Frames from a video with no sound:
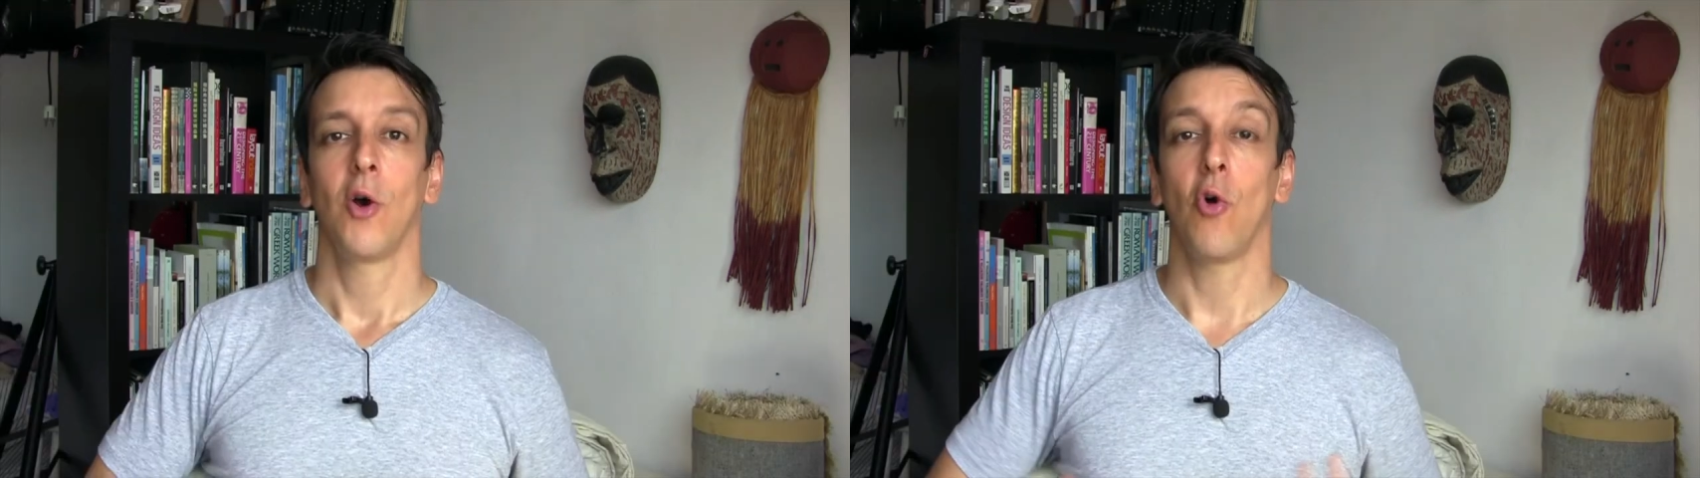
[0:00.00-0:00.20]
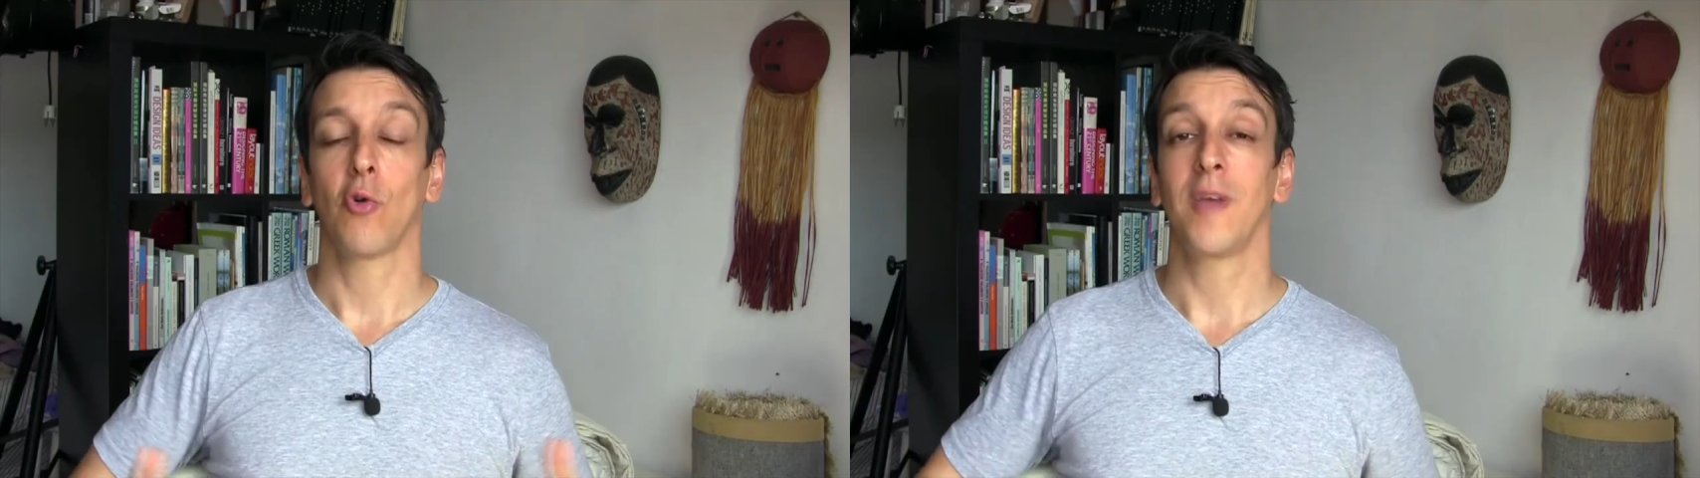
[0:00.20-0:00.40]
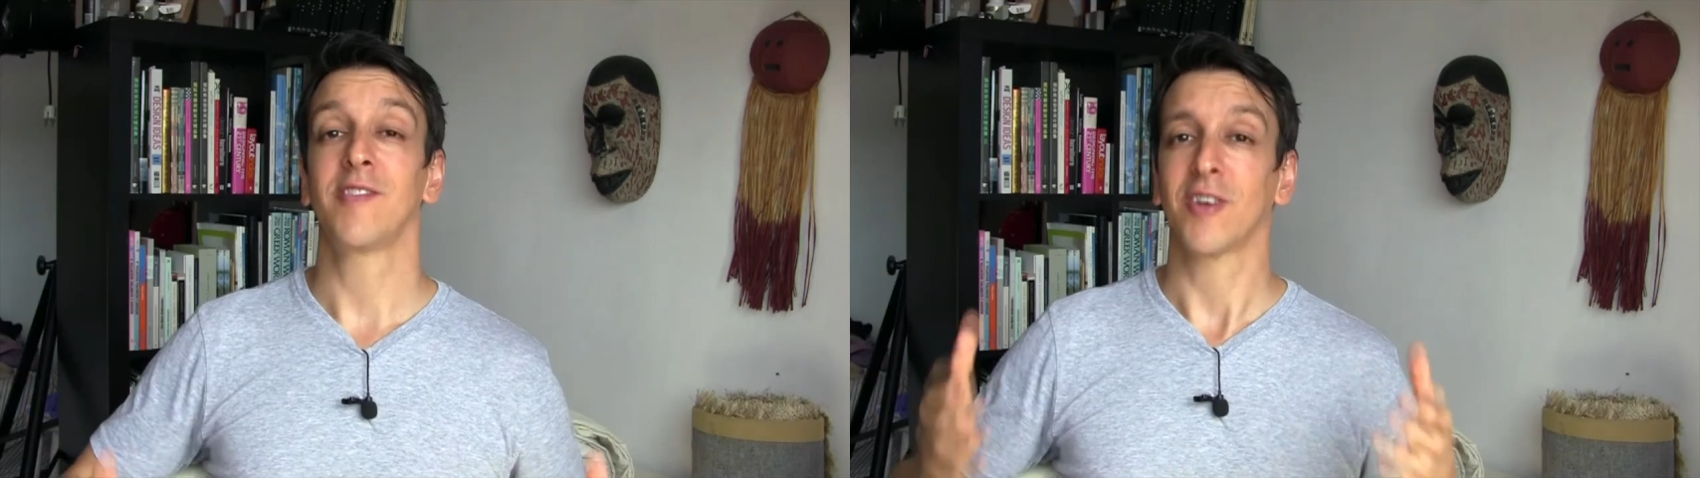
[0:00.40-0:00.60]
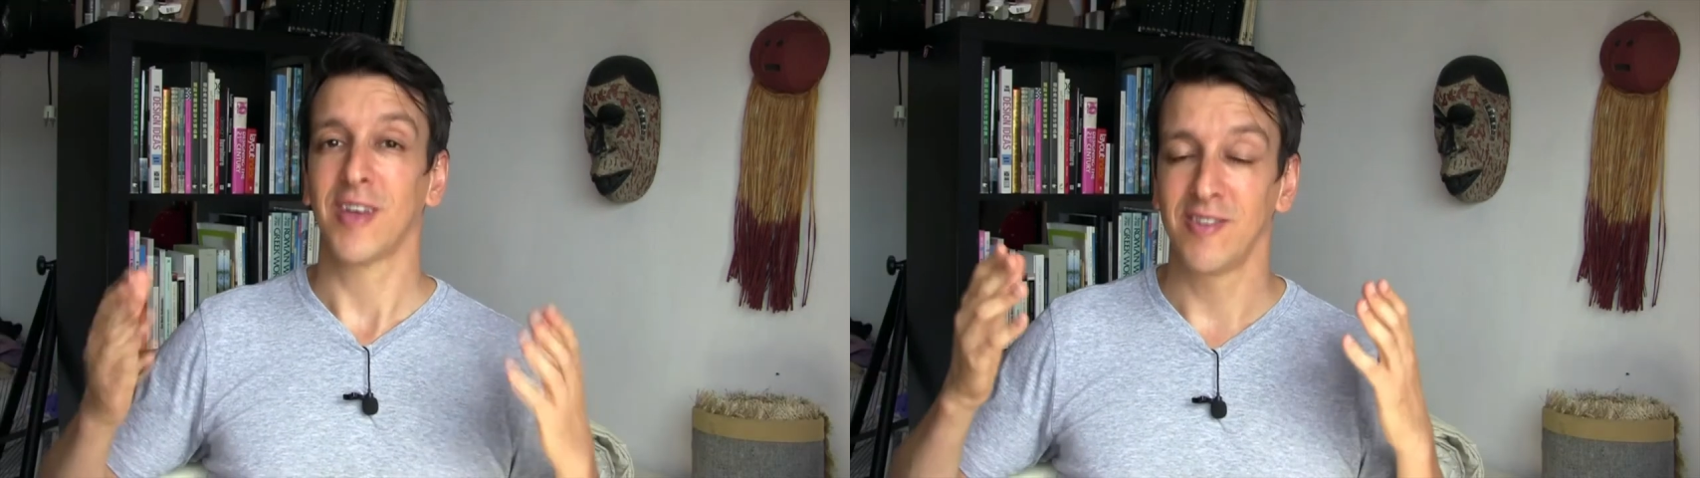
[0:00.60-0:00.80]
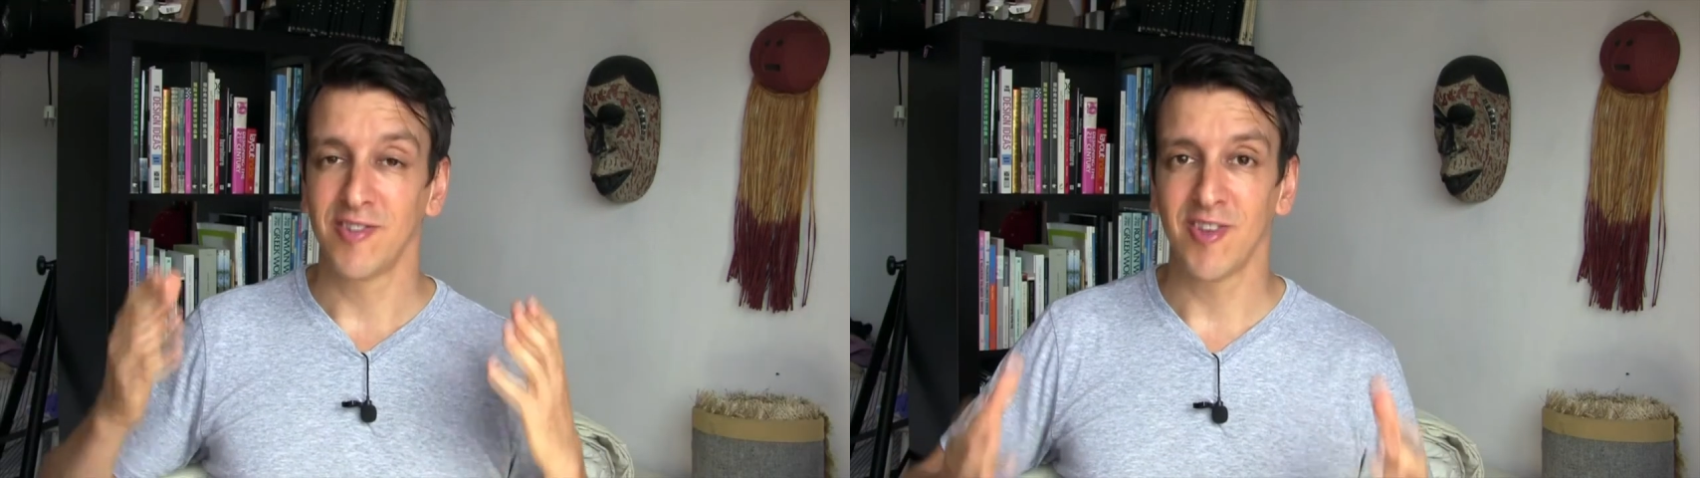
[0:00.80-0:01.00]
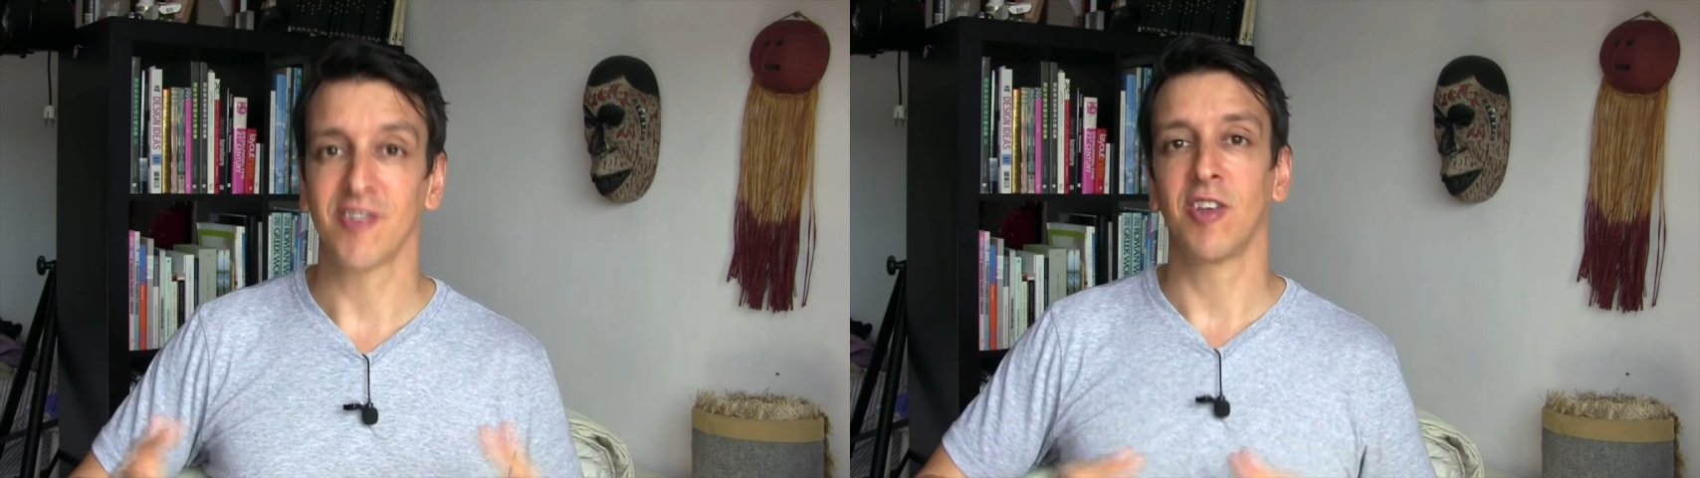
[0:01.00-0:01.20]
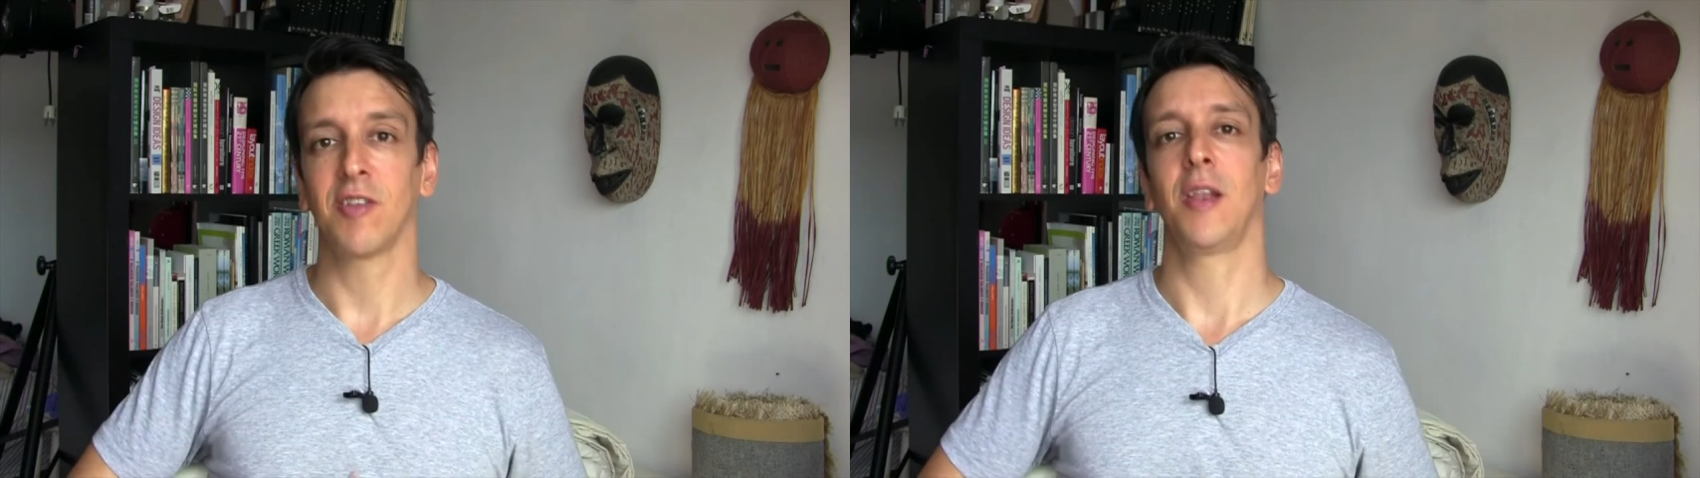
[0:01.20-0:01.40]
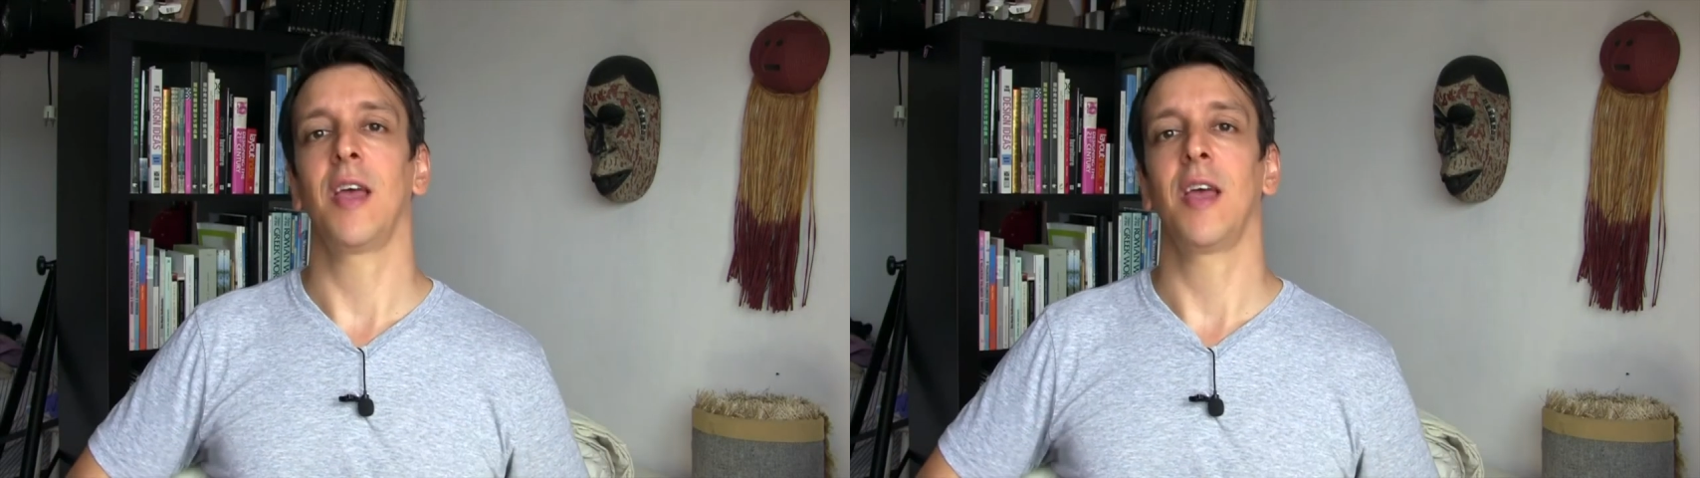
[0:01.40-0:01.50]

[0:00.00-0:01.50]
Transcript: Whole grains are consistently